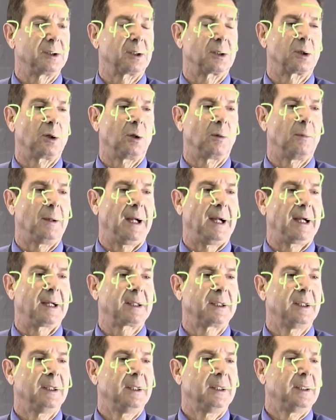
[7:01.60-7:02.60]
It'll go back
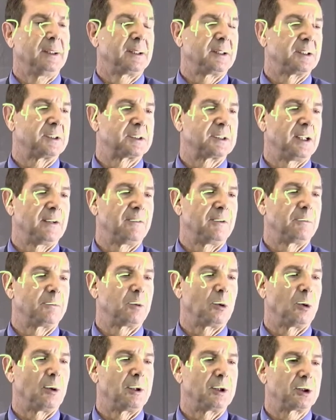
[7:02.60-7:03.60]
to
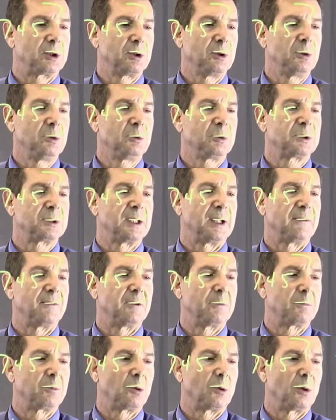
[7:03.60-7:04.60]
7.2,
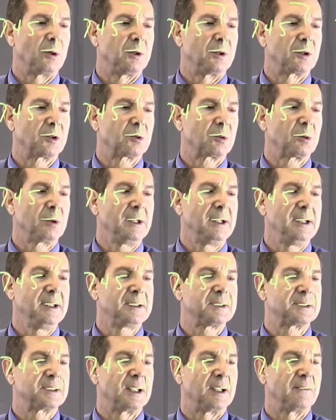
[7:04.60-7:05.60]
7.3,
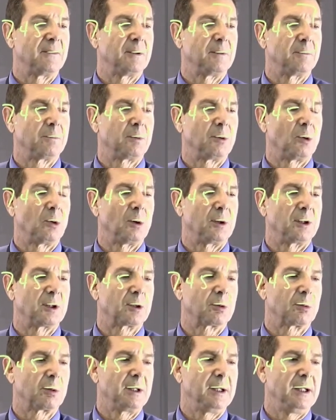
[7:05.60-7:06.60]

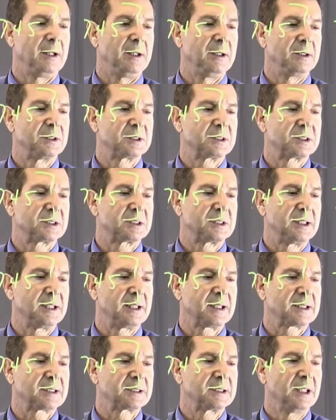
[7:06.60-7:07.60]

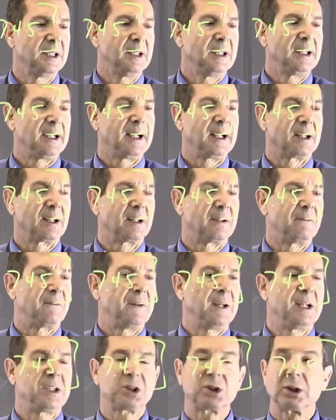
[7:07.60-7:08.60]
7.36. It'll
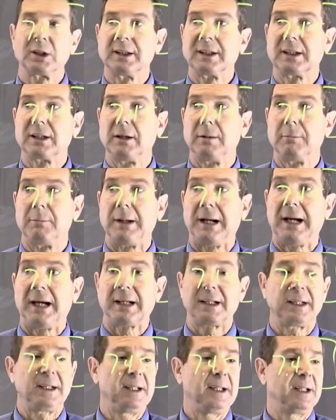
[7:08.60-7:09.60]
eventually come
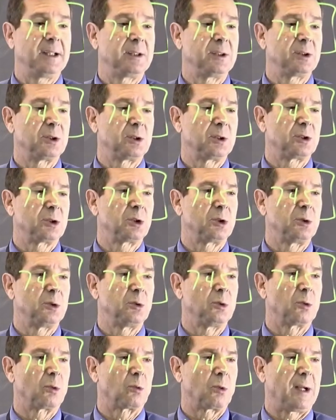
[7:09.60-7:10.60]
back
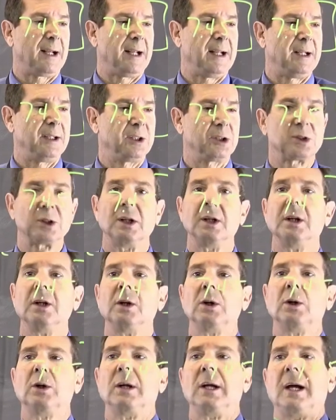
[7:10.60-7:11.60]
into range.
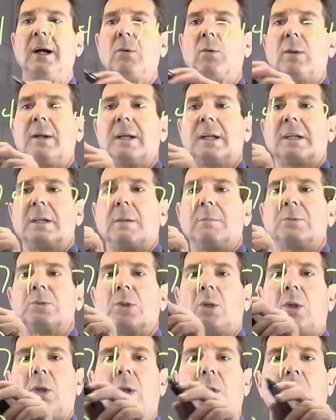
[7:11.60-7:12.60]
And when it comes
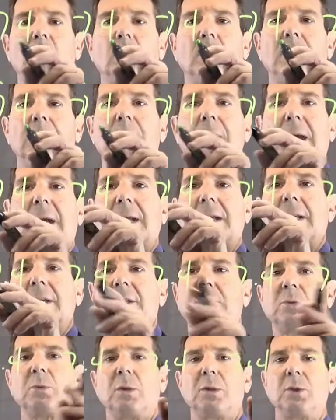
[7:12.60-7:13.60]
all the way back
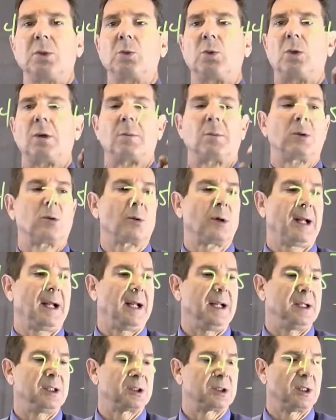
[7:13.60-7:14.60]
into a normal
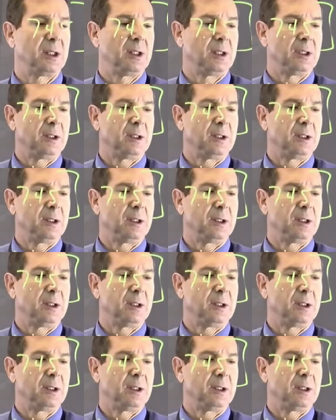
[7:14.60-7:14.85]
range,